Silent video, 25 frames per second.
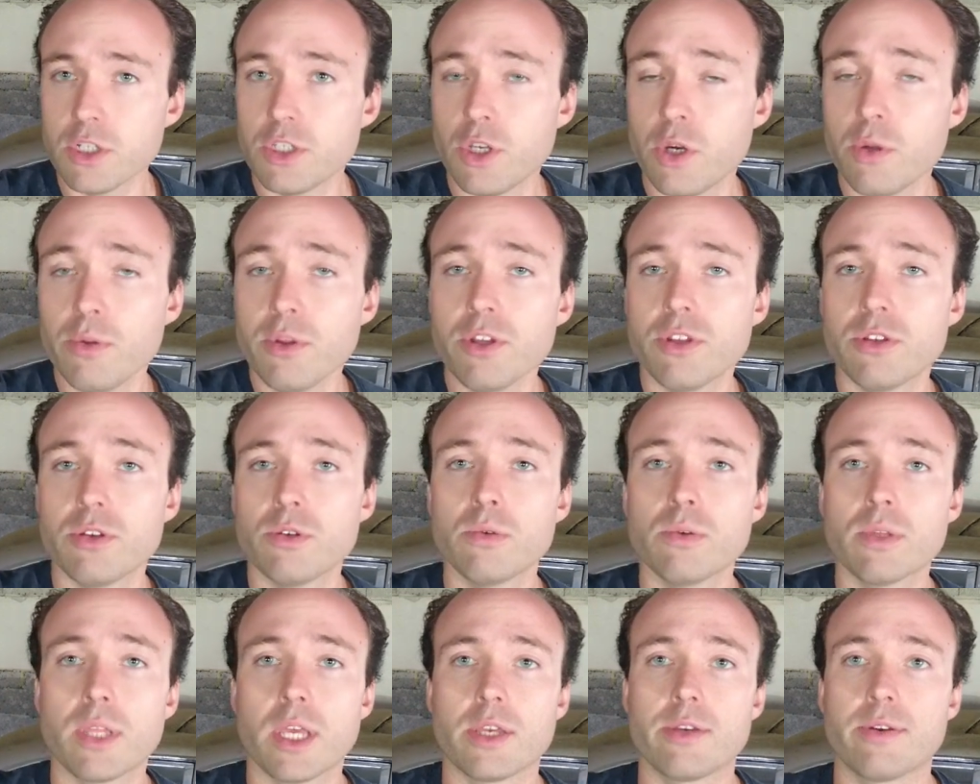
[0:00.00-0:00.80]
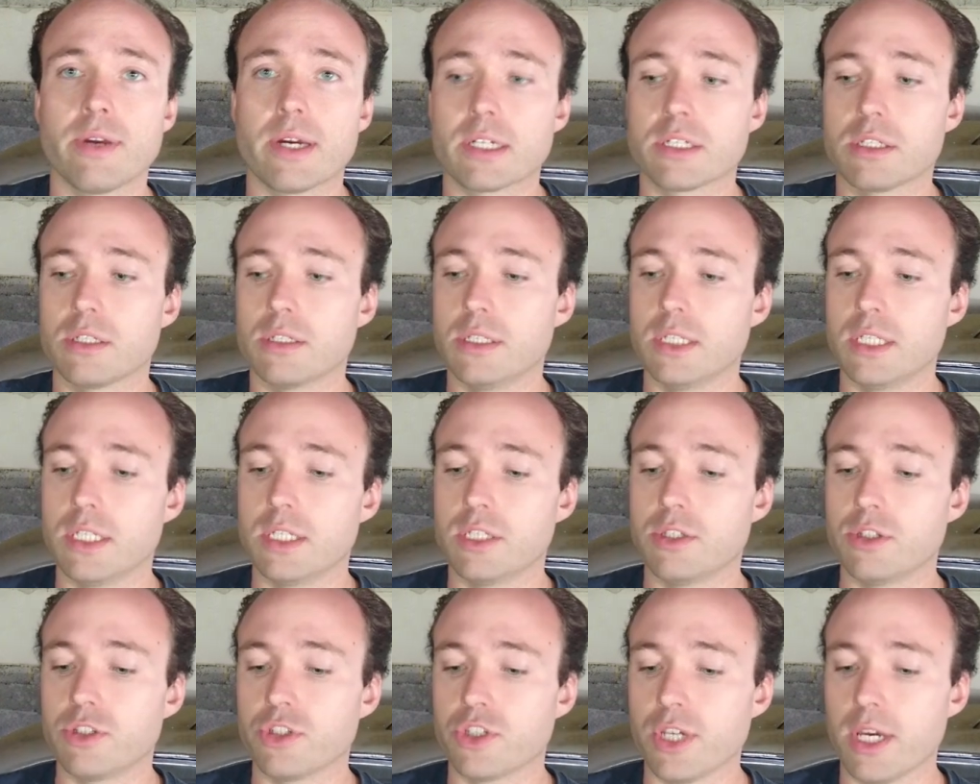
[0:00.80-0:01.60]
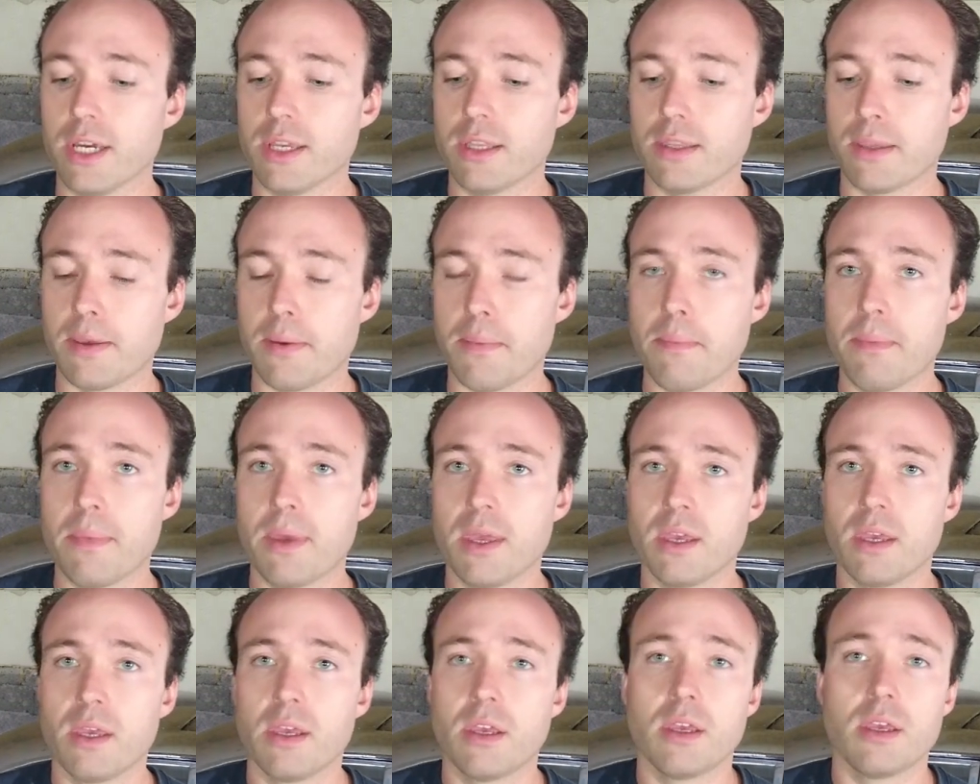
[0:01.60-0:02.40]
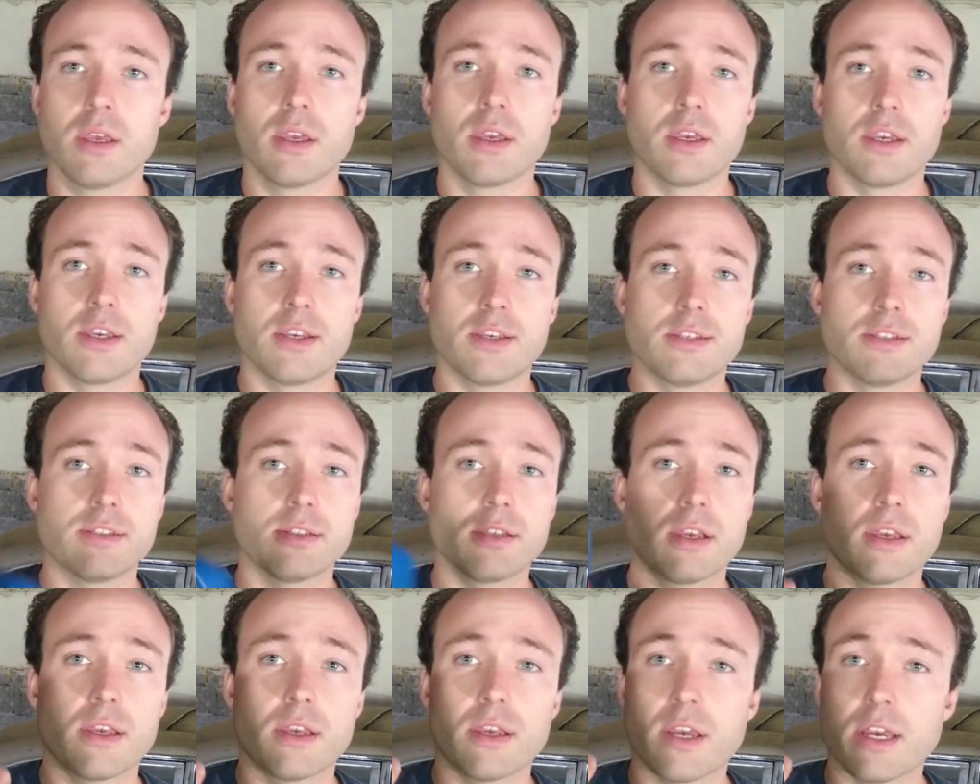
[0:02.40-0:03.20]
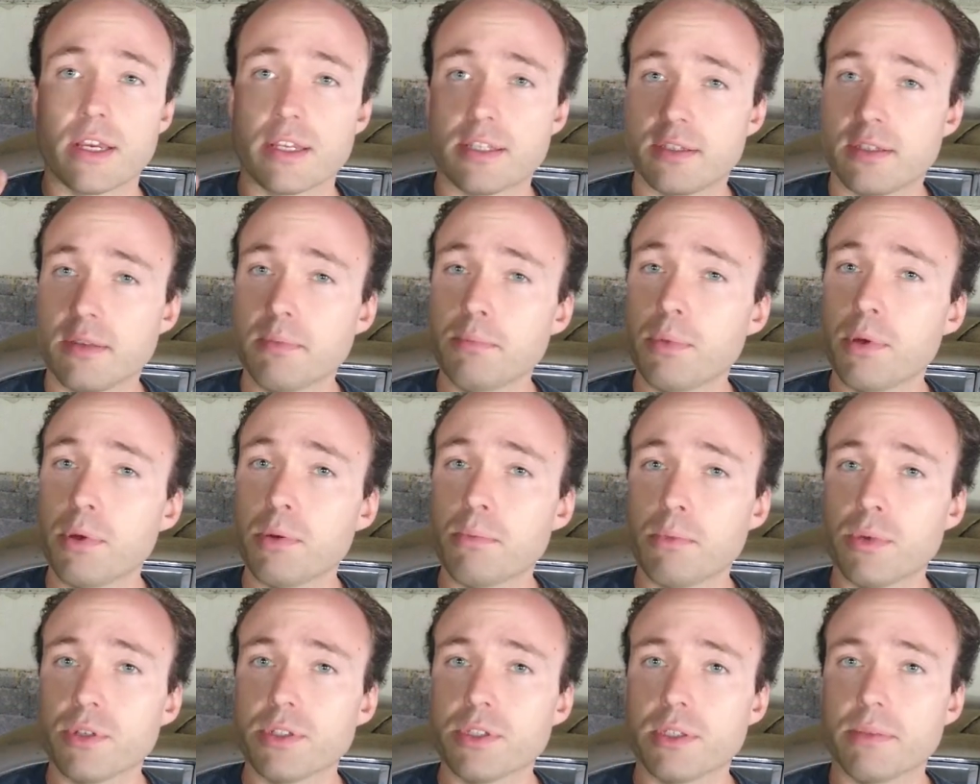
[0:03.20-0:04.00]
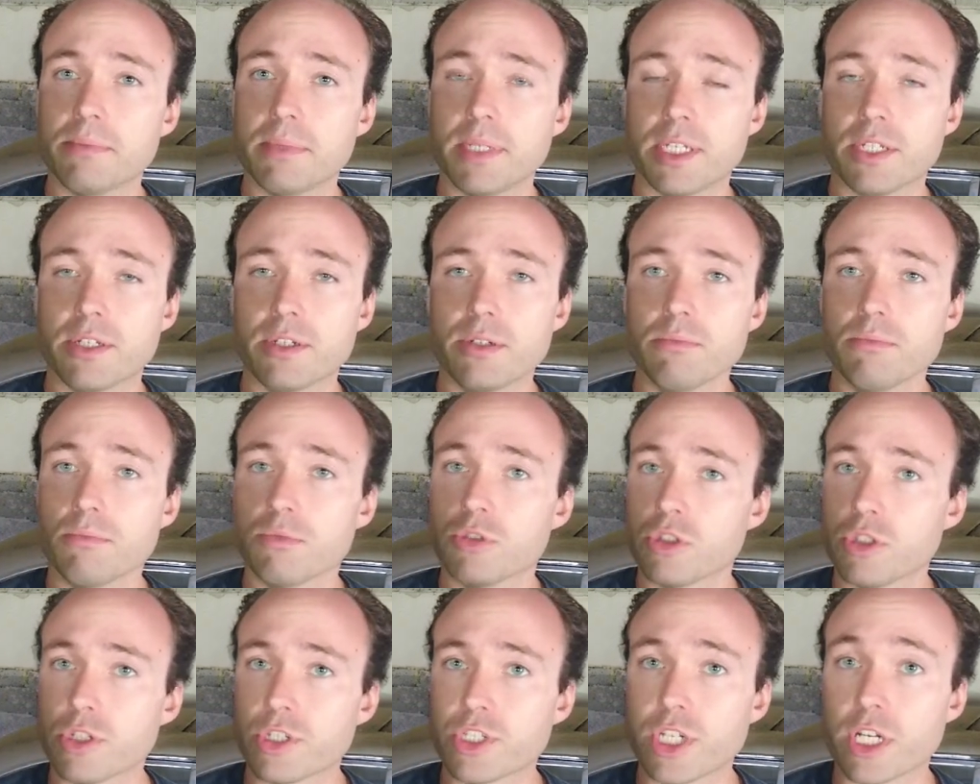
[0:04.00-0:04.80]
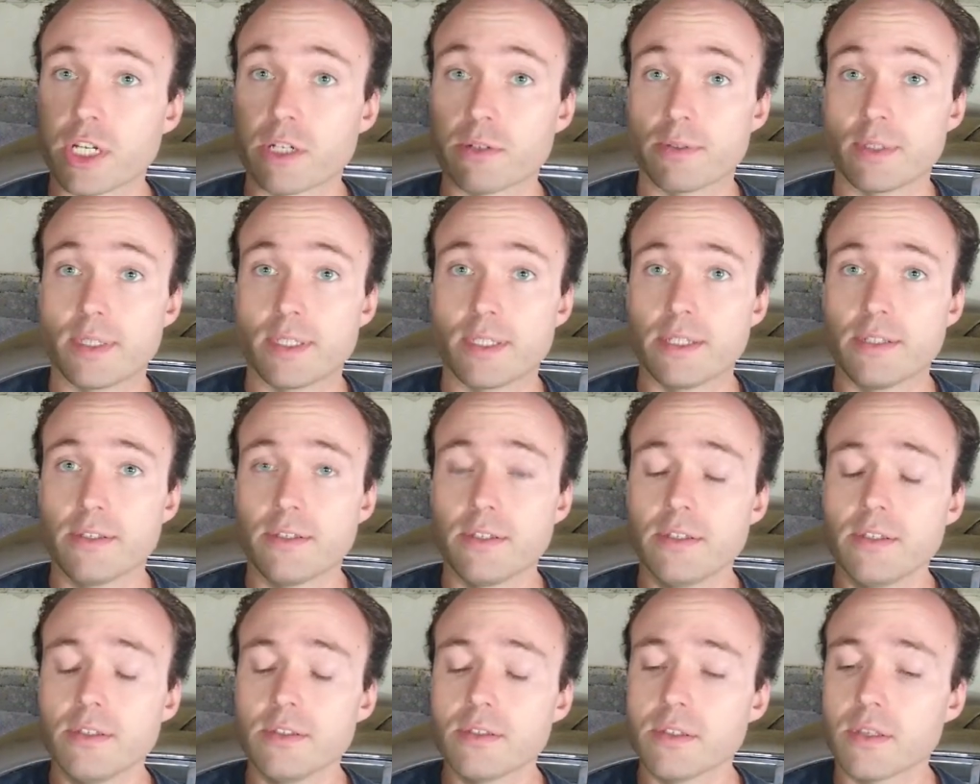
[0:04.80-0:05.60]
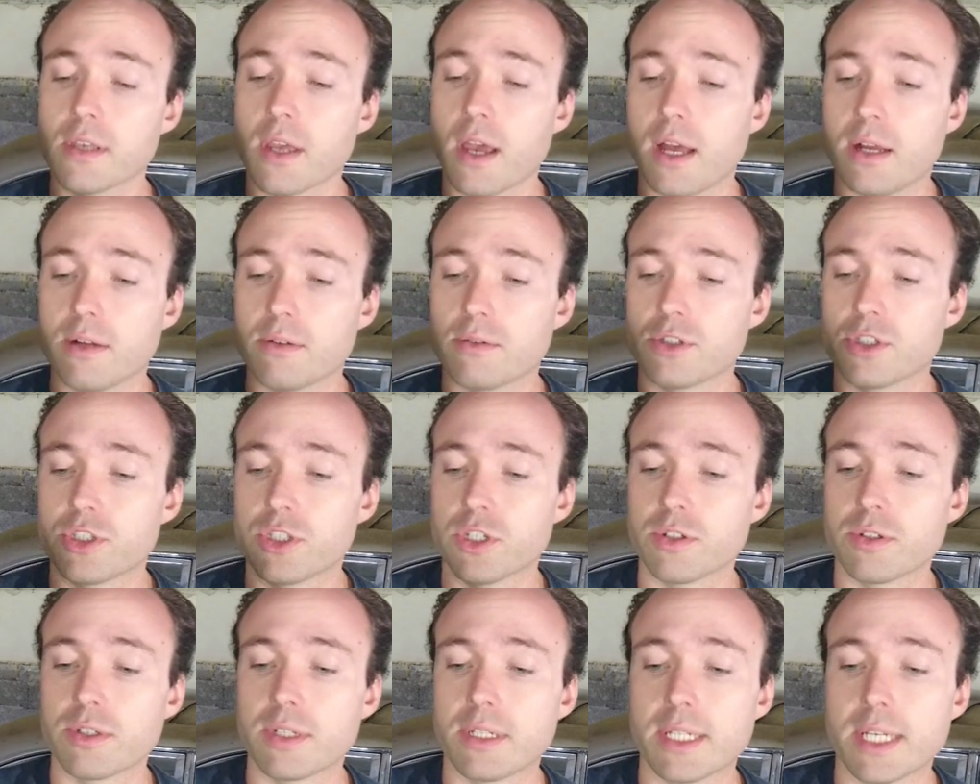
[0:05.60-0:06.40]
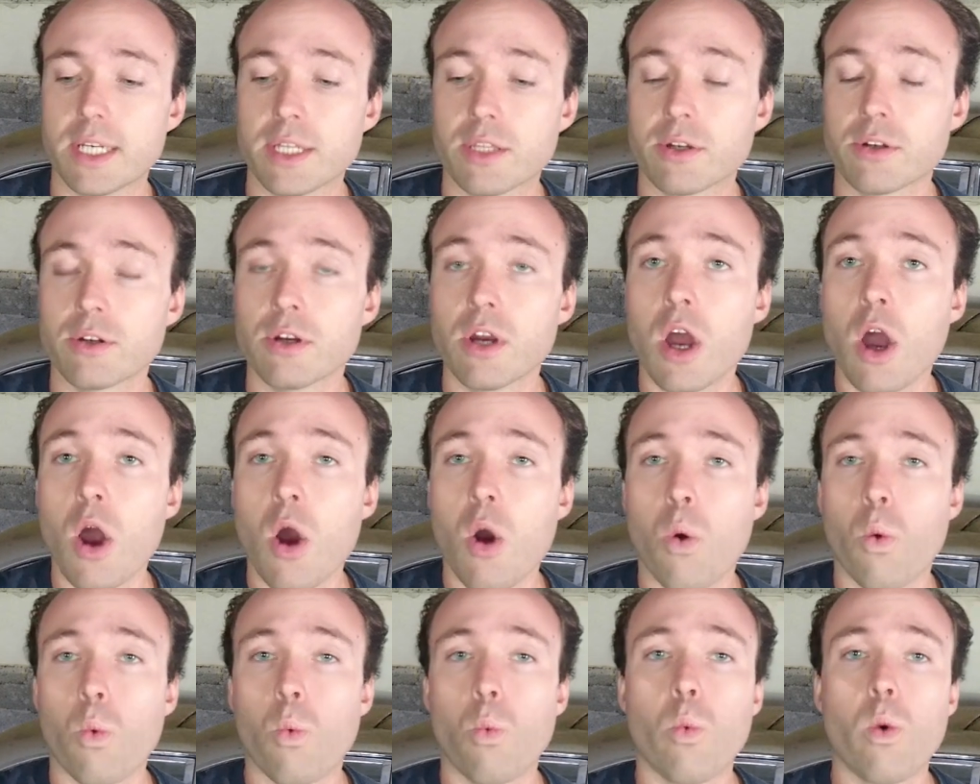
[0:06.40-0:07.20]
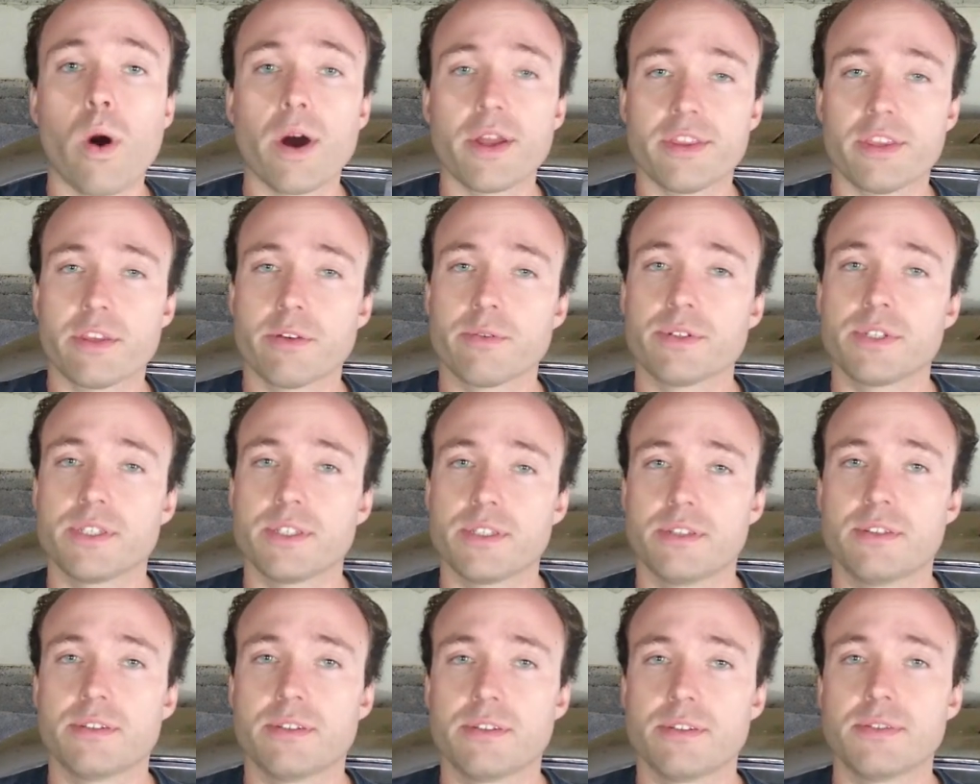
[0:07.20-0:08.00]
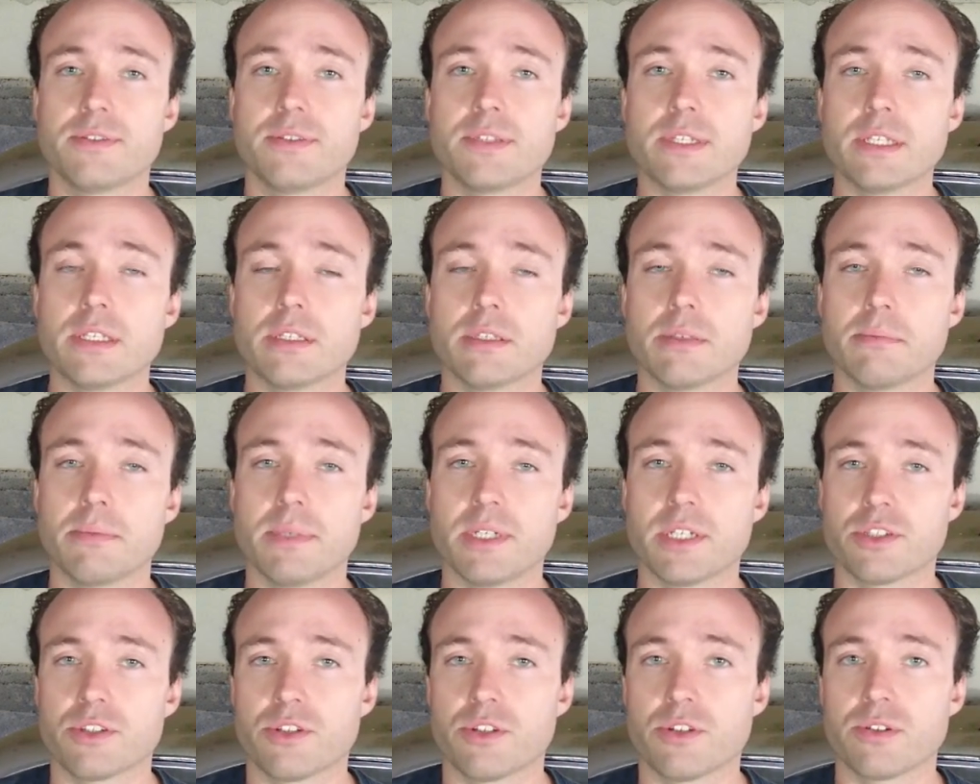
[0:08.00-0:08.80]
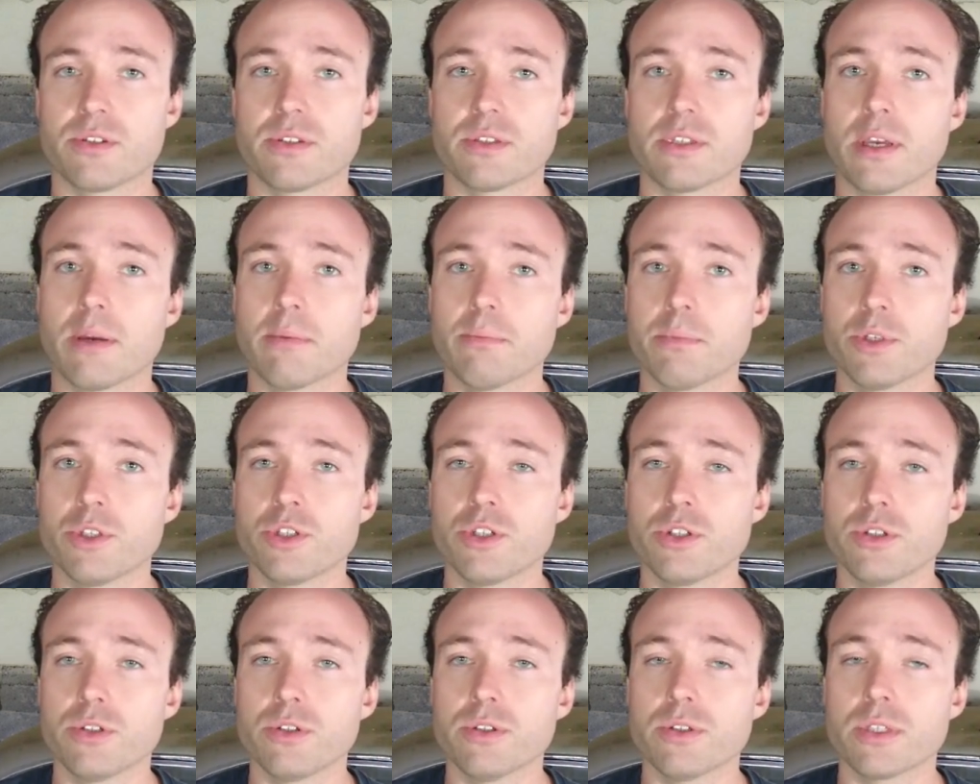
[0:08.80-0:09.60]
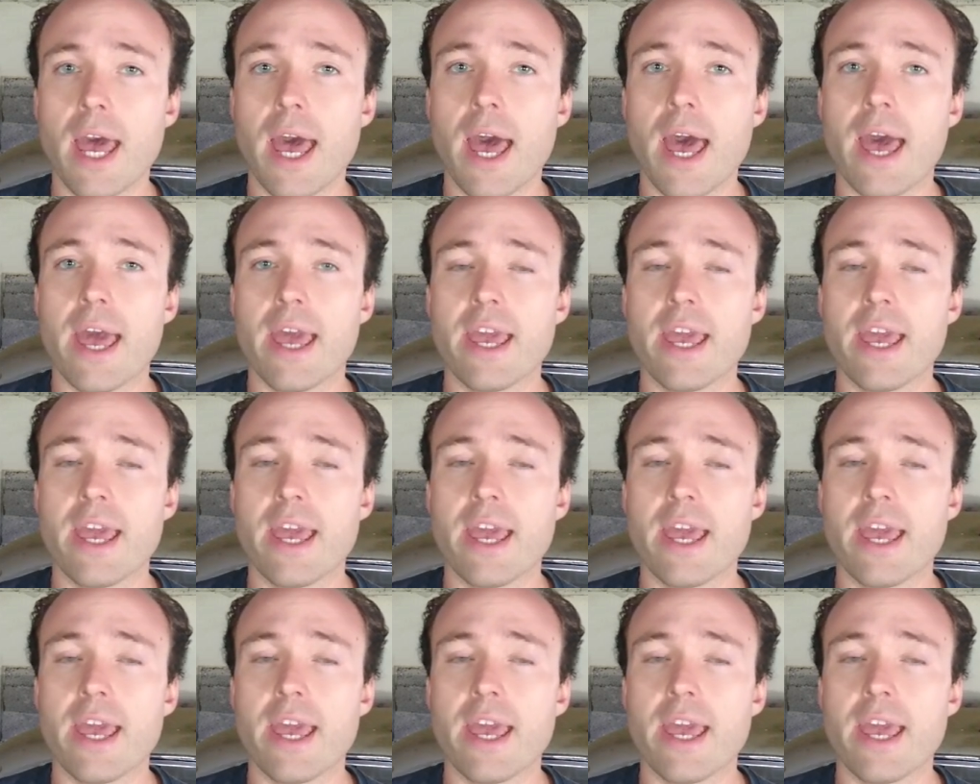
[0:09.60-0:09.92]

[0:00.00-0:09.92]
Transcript: The only tool that you actually need to check them is a simple multimeter to check resistance. I will show you later what the resistance needs to be at certain temperatures.